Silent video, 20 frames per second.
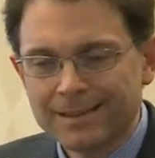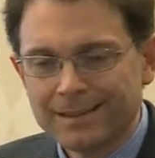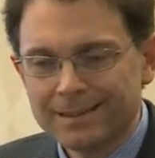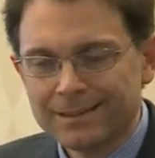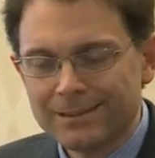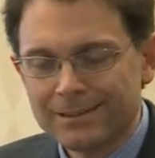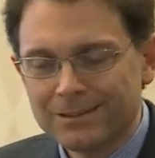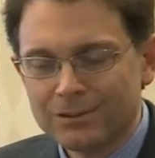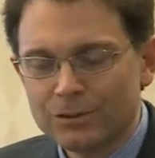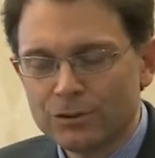
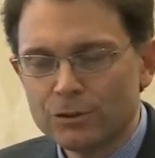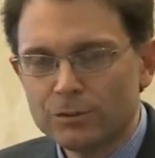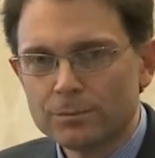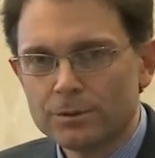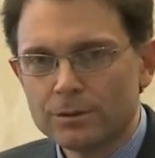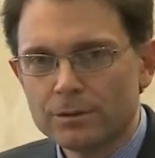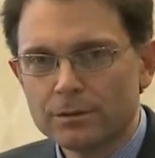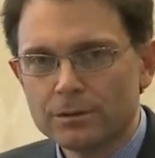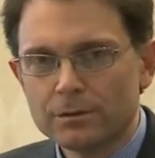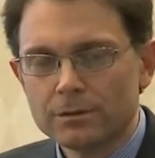the
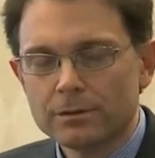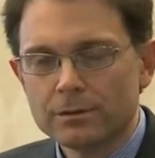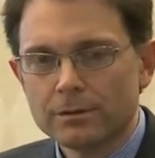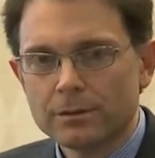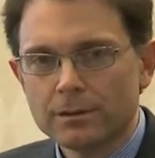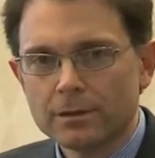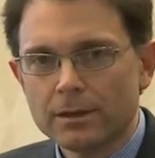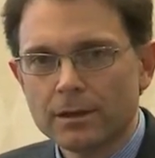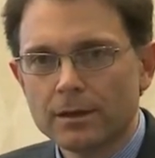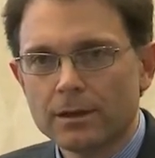tumor
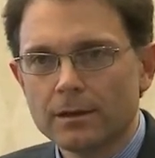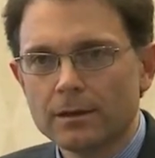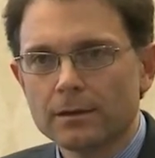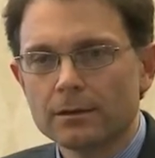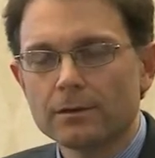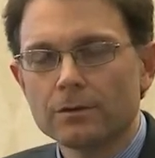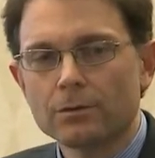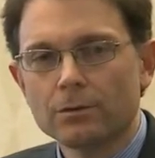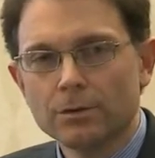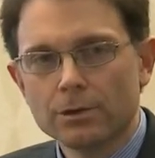
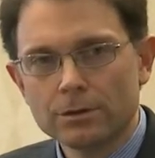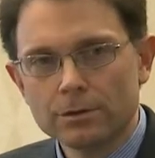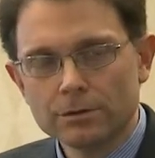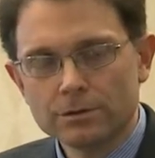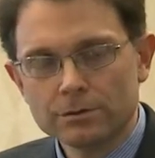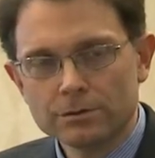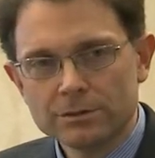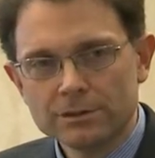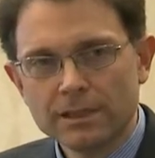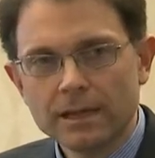
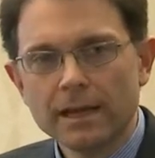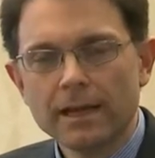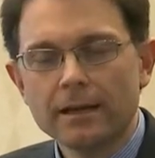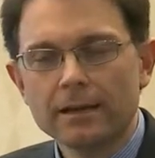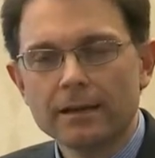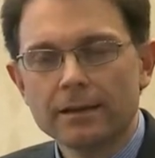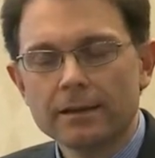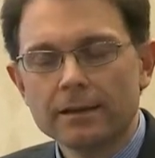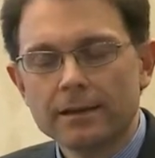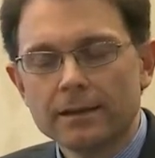grows and
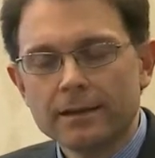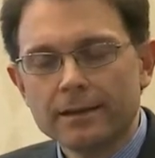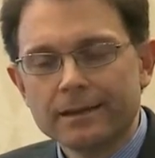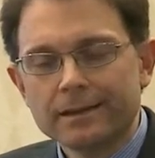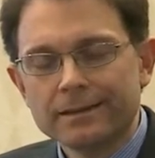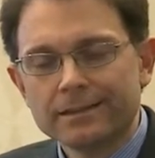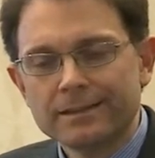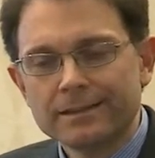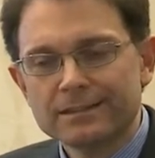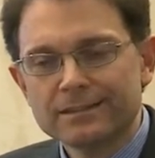it
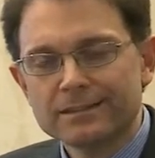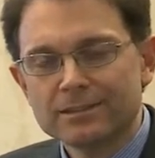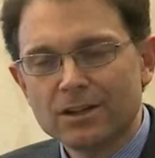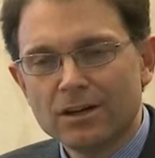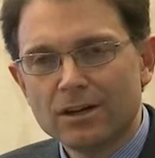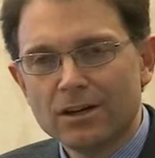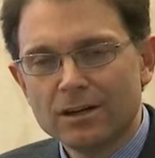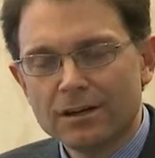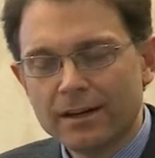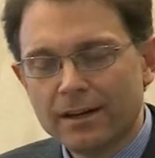does
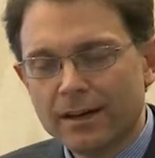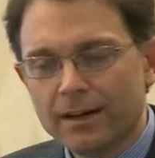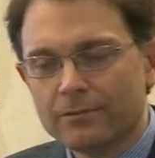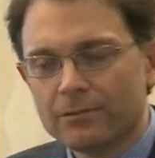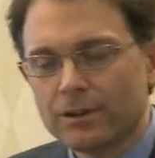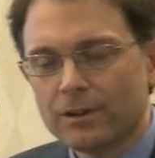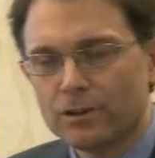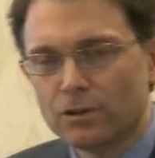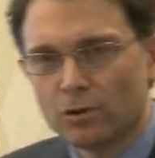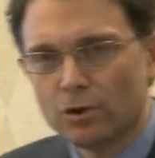not have
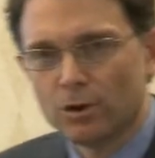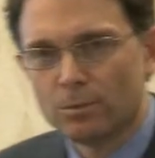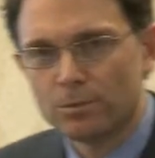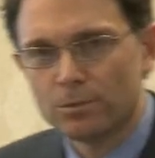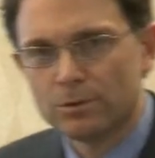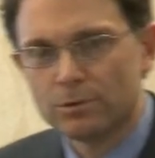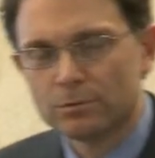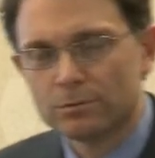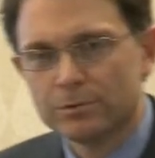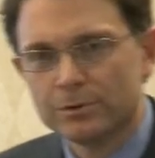the
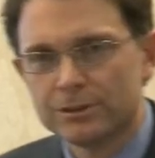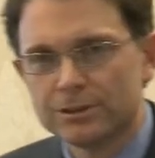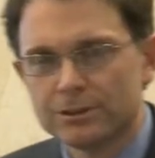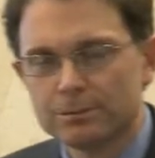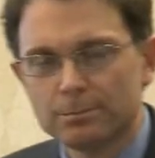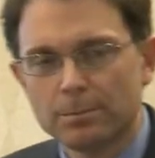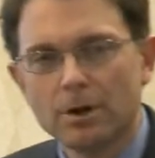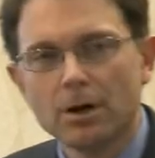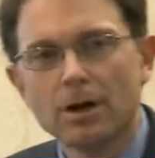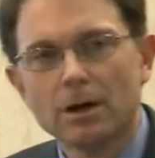normal
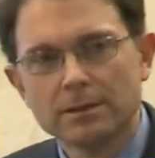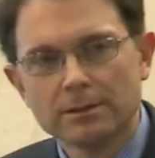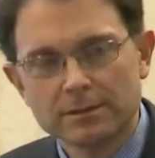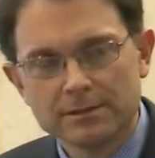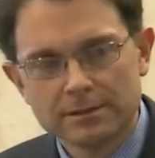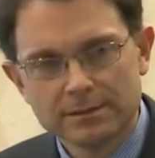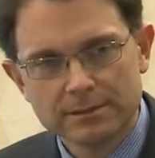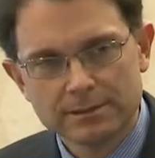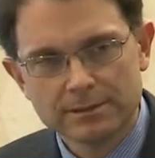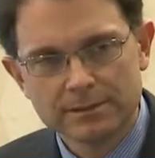
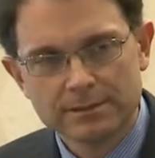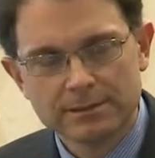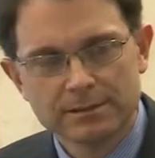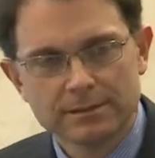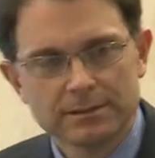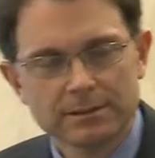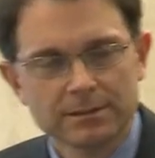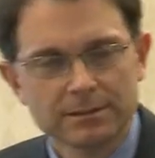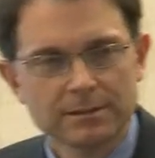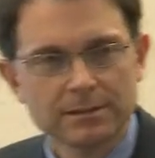
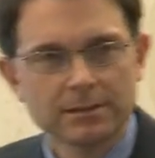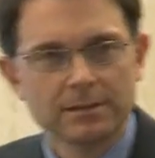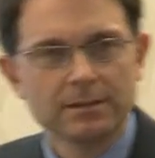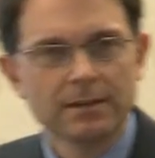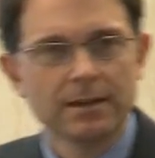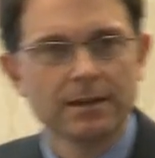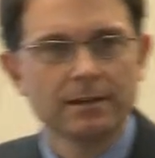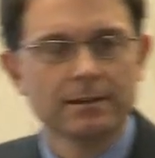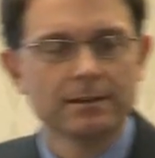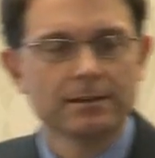responses
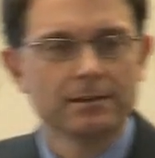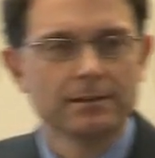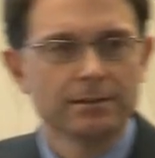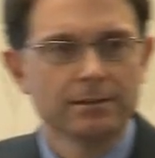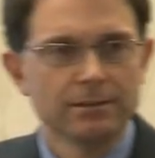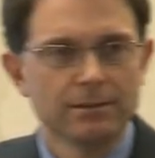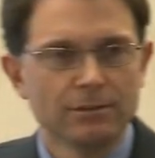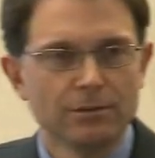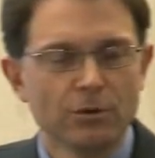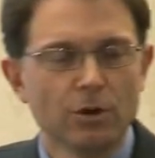that
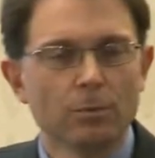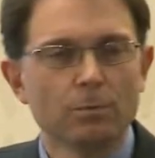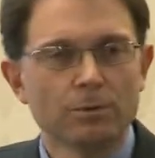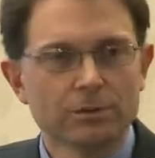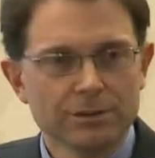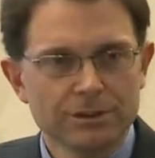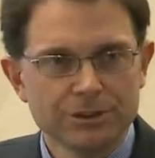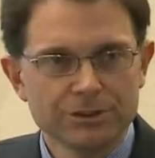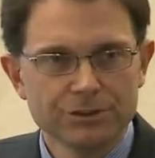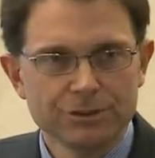normal
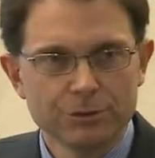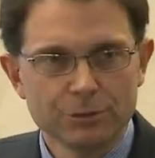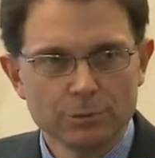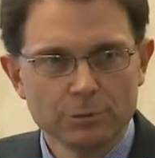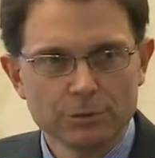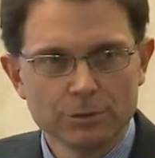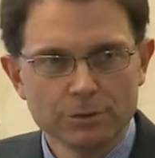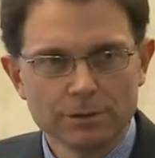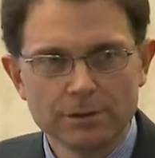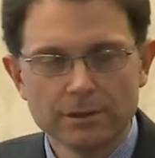tissue
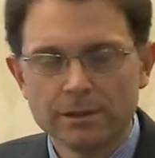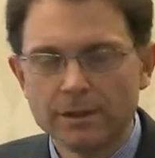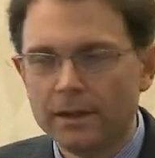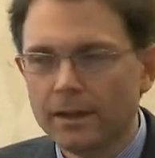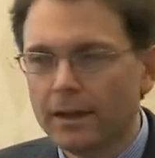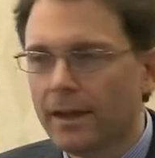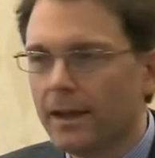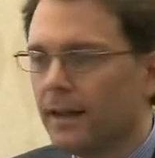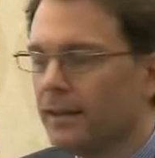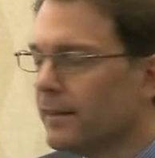would,
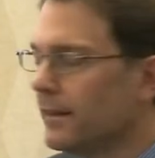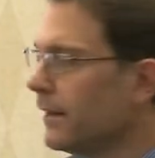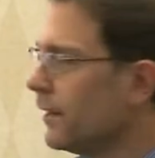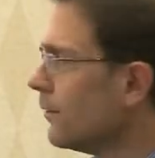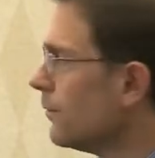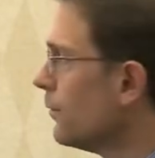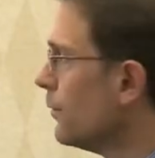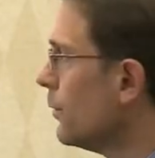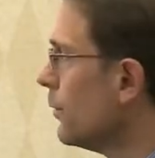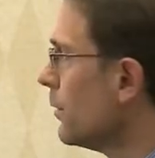and
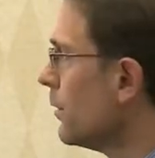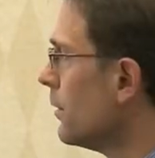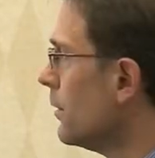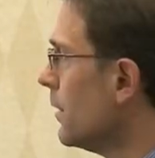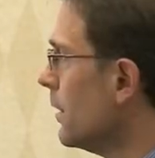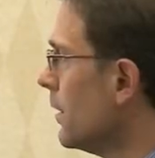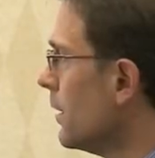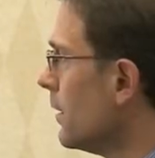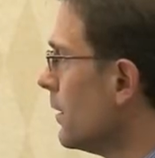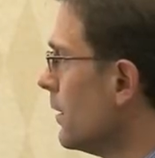therefore
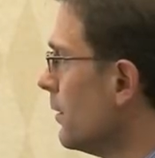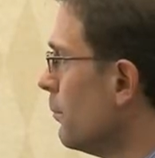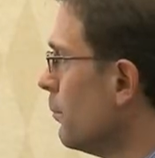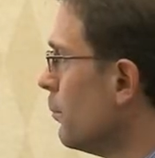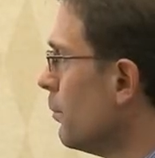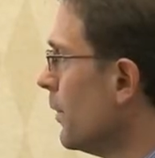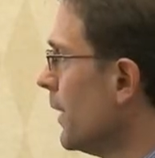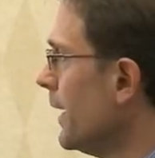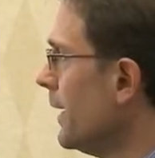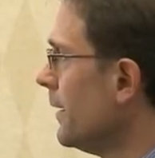the
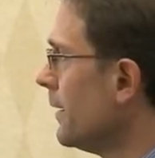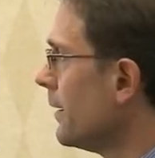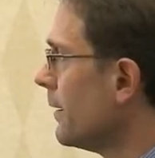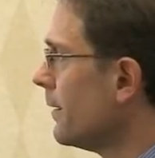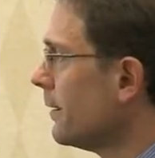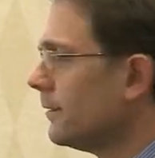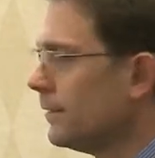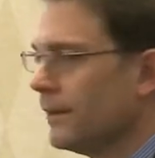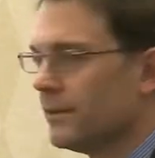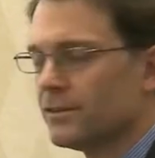brake
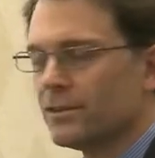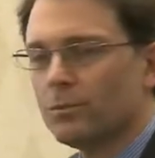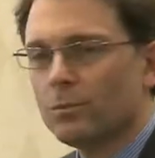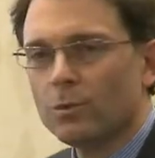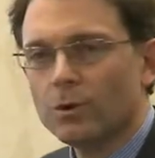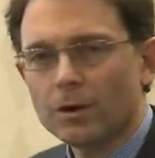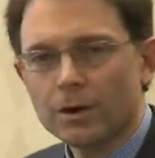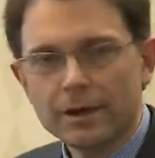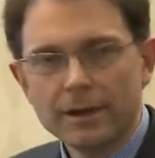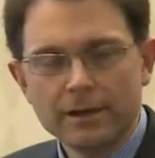doesn't
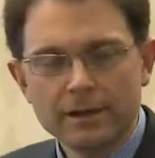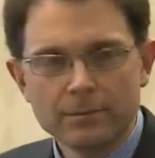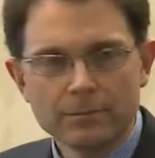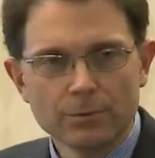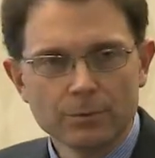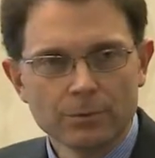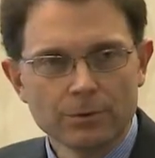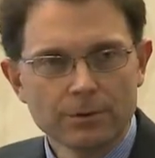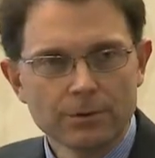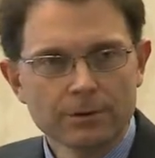work
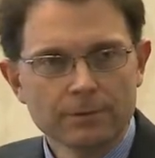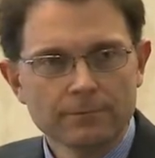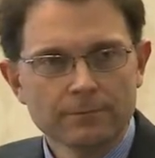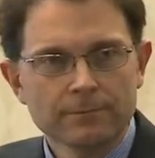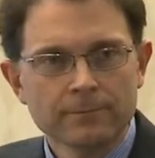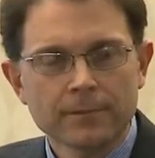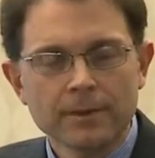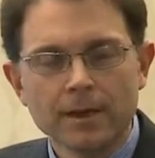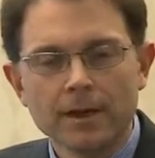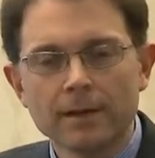anymore,
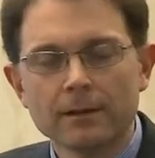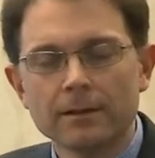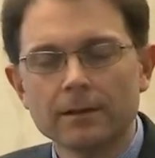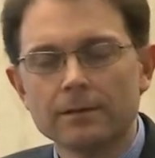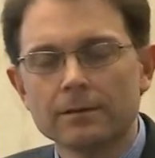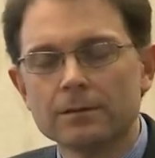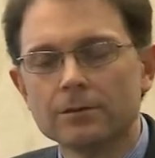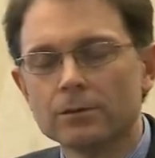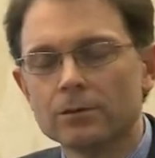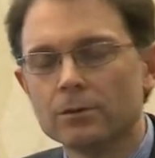and the
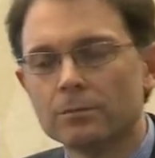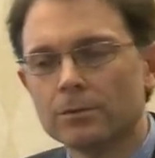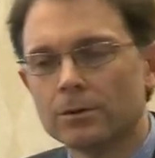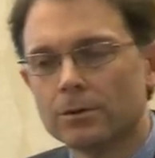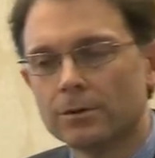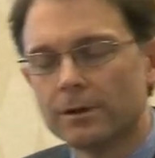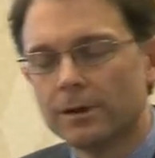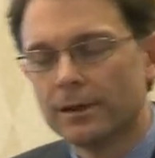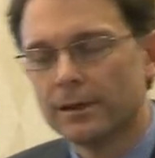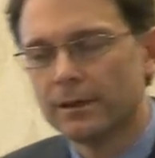
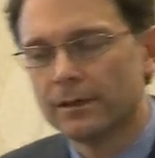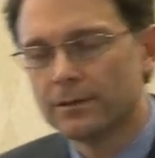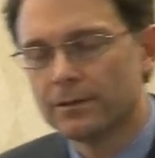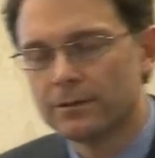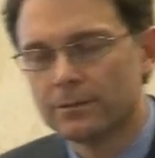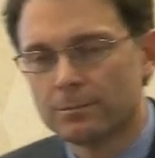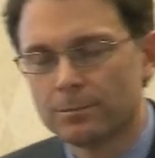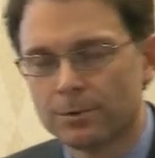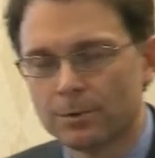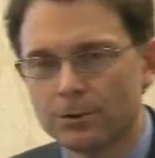tumor
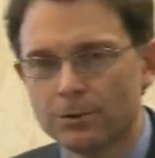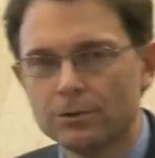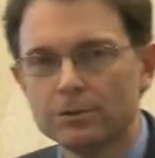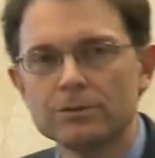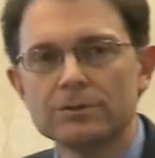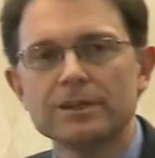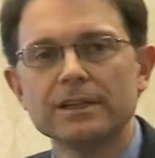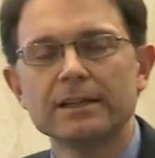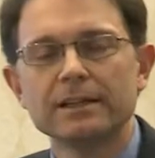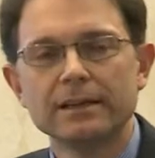is
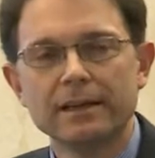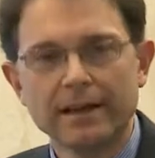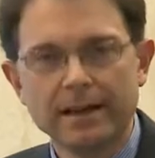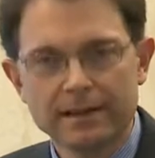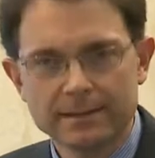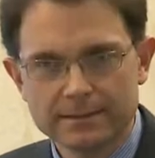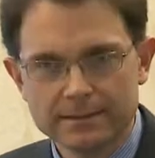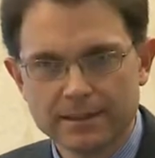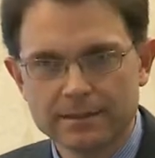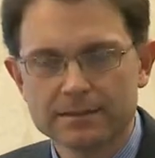producing
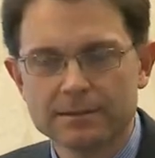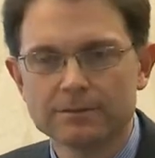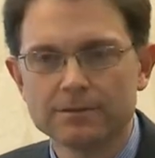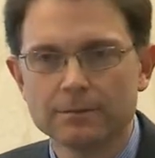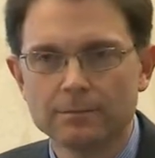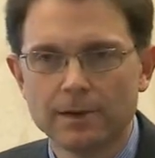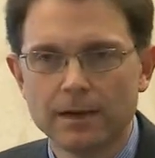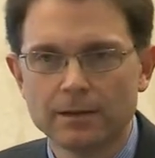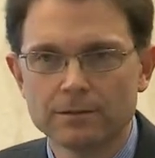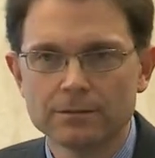excessive
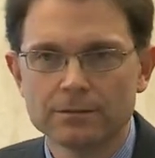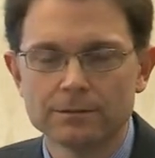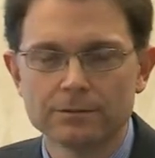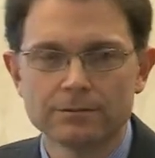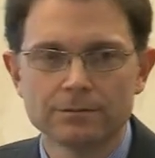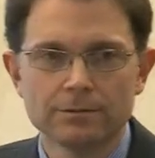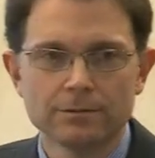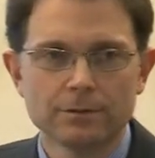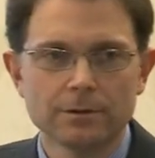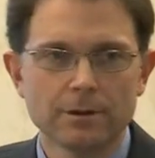amounts of